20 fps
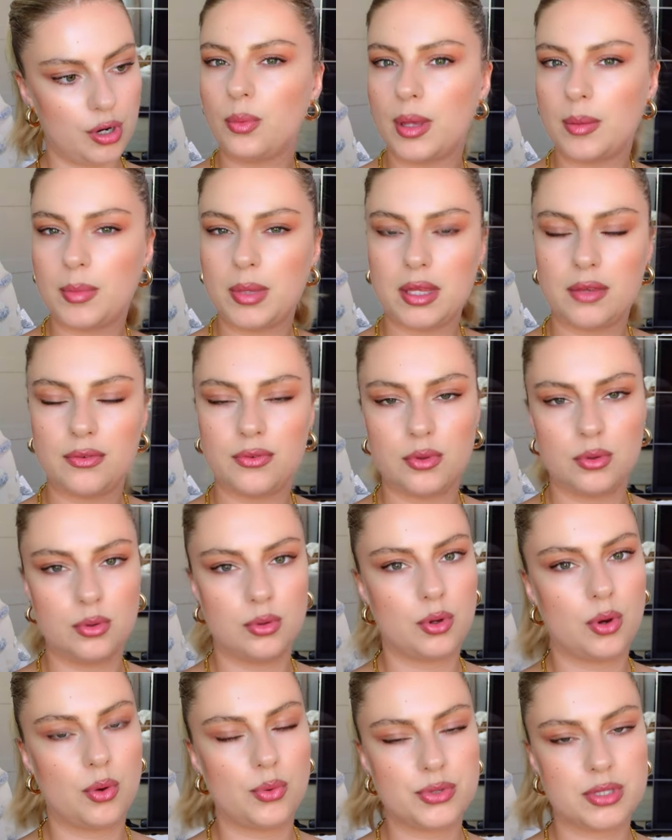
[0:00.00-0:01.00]
Maybe if you
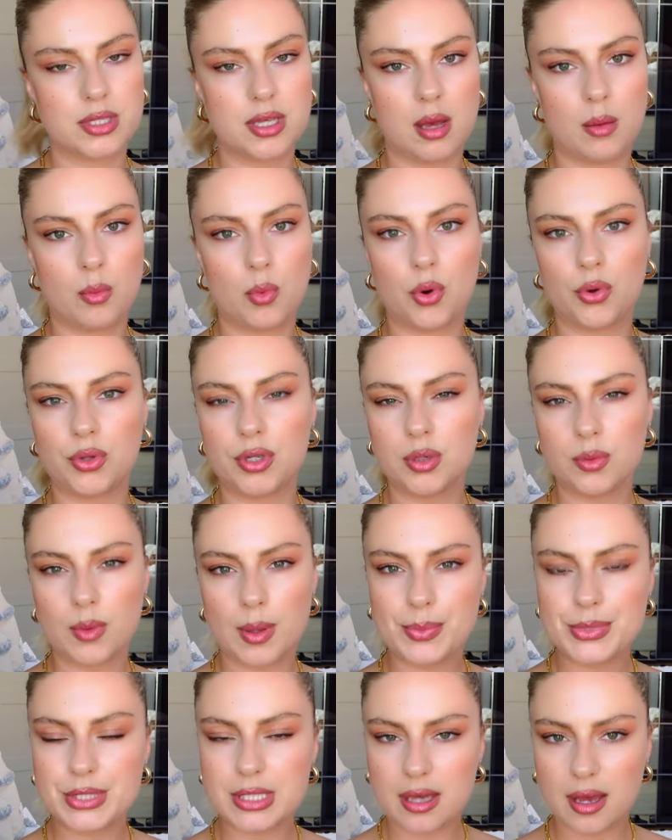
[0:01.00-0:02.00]
know some other
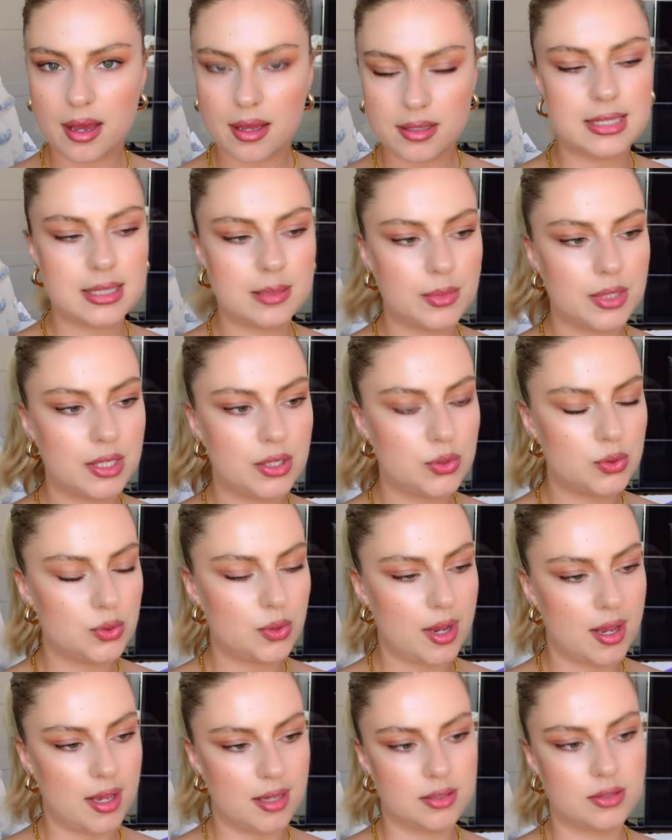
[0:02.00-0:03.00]
websites similar to
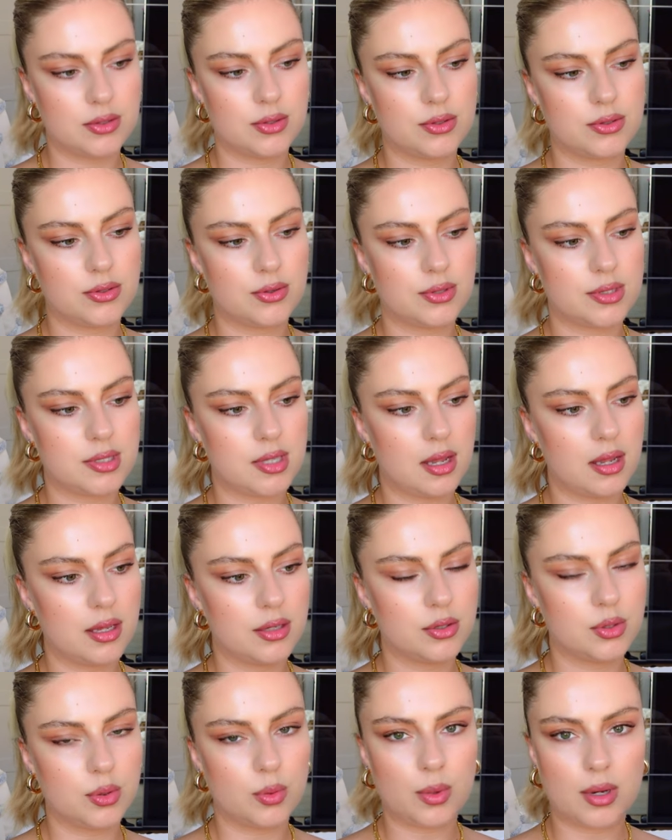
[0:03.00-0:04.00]
ASOS or
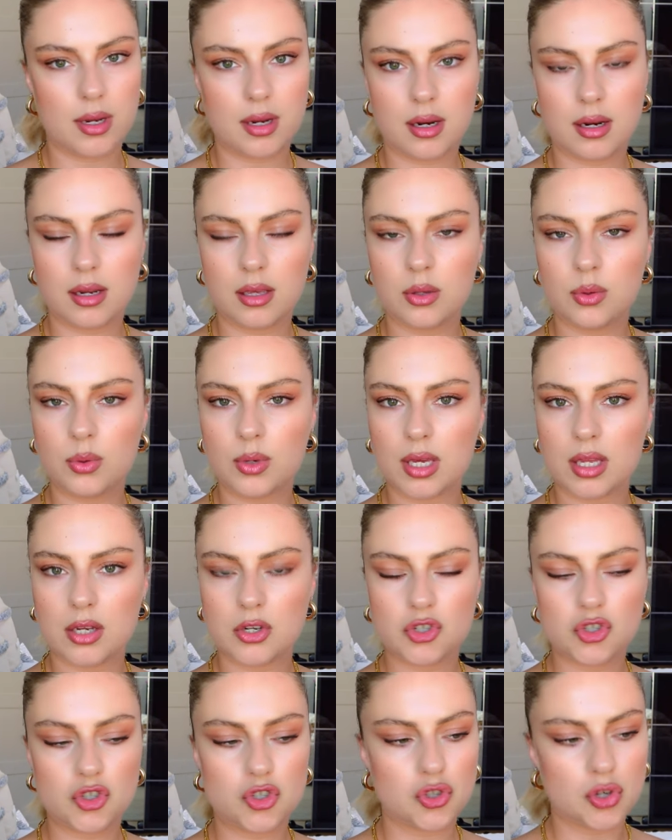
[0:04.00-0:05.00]
Zalando where you can
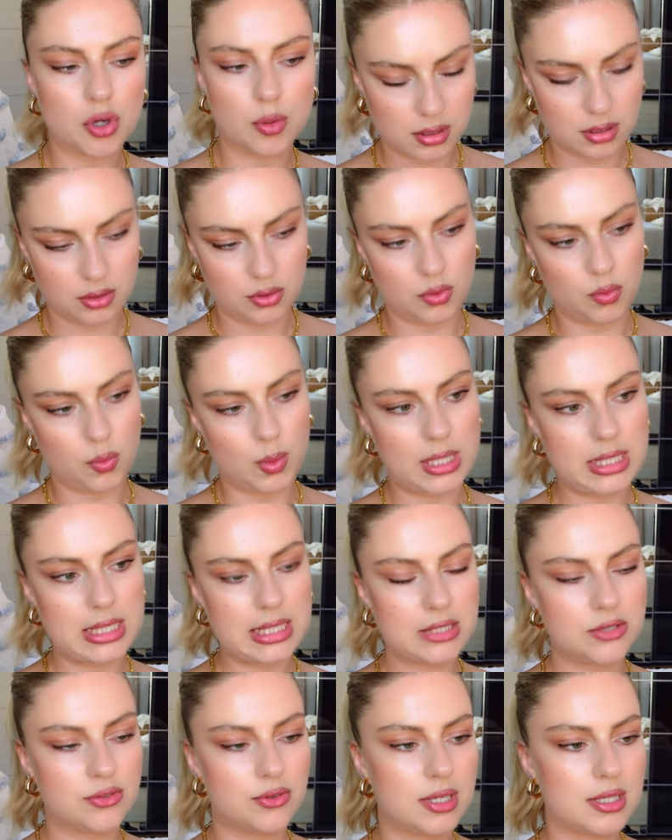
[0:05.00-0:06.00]
shop, you know,
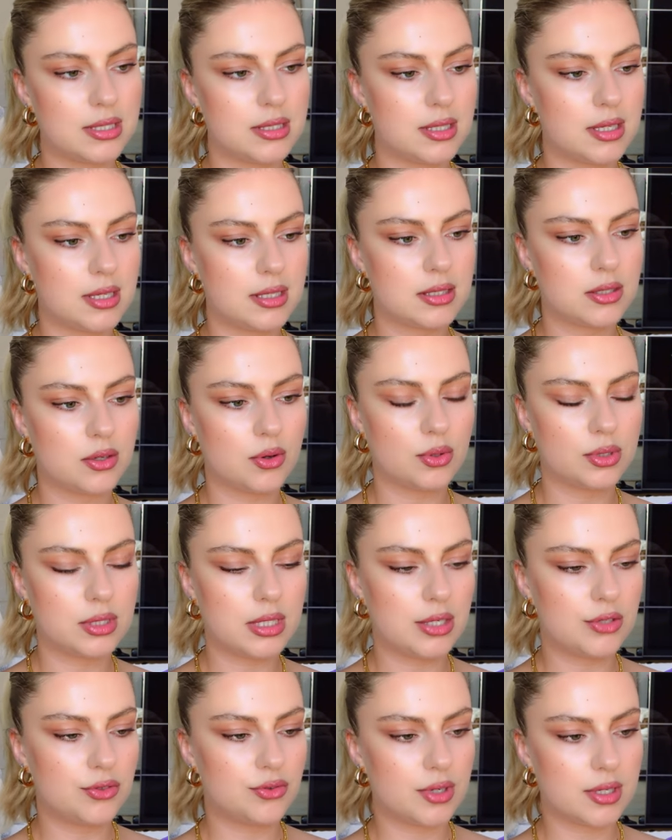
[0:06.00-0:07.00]
wedding dresses,
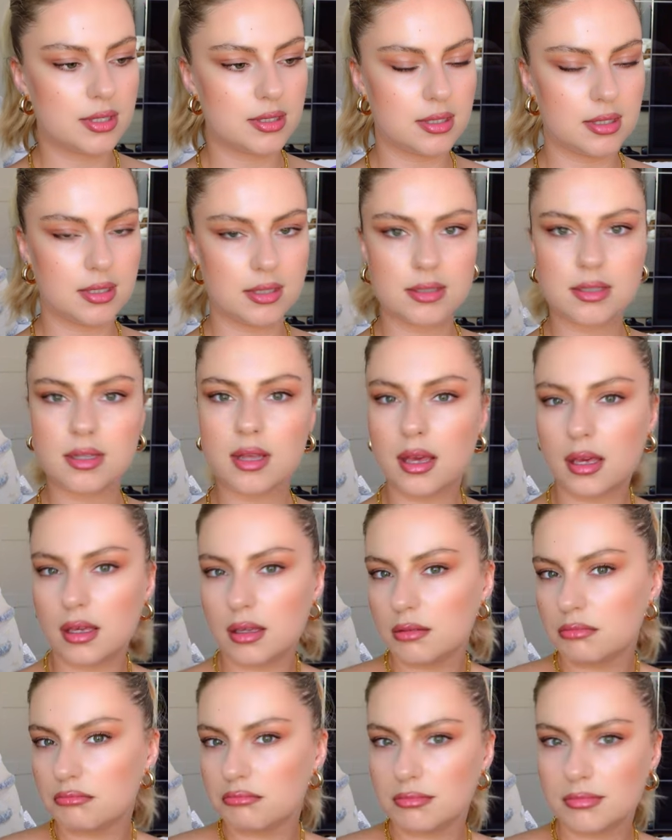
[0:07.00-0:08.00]
cocktail dresses, like
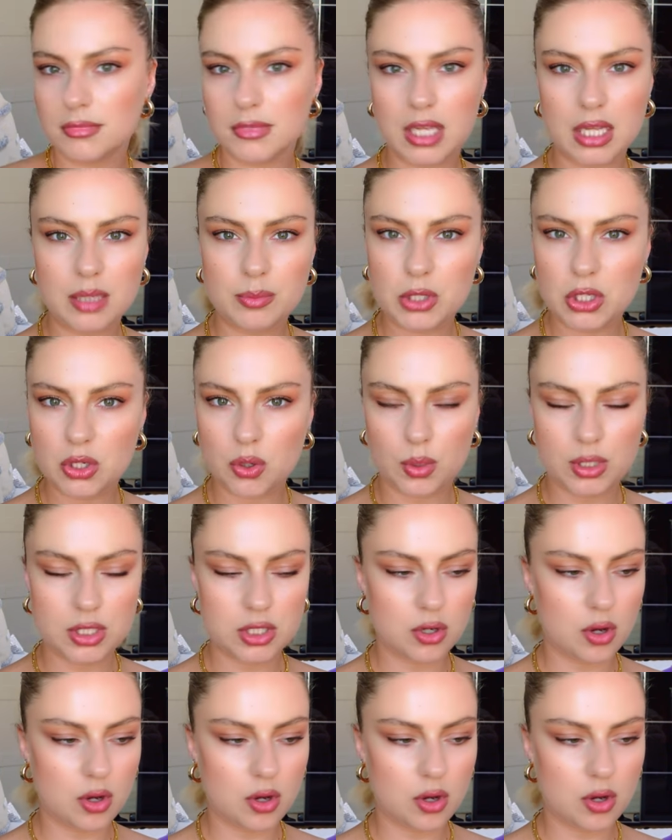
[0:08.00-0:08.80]
let me know in the